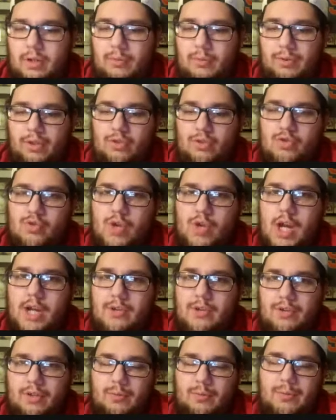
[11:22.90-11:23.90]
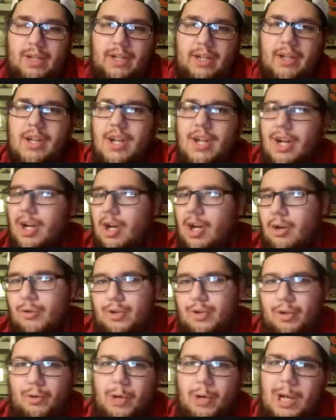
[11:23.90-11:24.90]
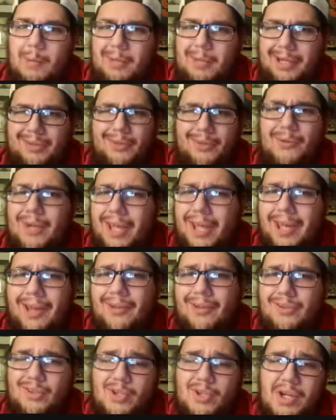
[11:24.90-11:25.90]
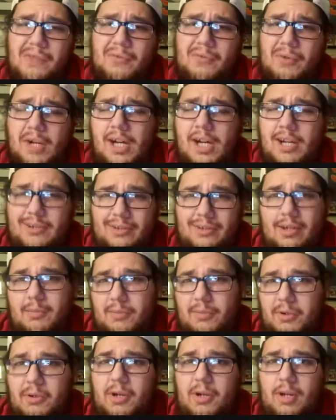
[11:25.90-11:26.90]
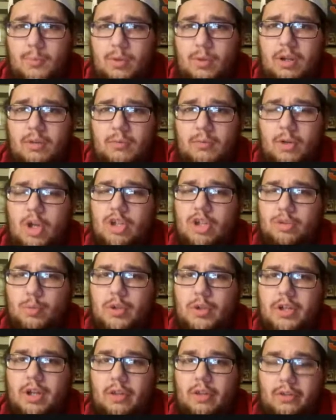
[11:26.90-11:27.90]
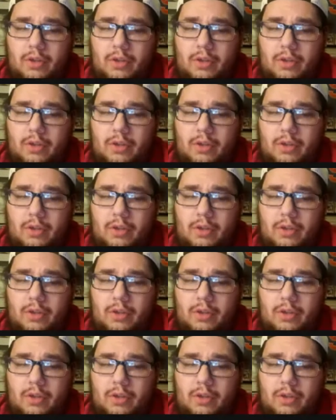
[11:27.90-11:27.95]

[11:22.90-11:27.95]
and it was against Rogers. We were like, oh, DeGrom against who the hell is Trevor Rogers? Yep, DeGrom lost 1-0.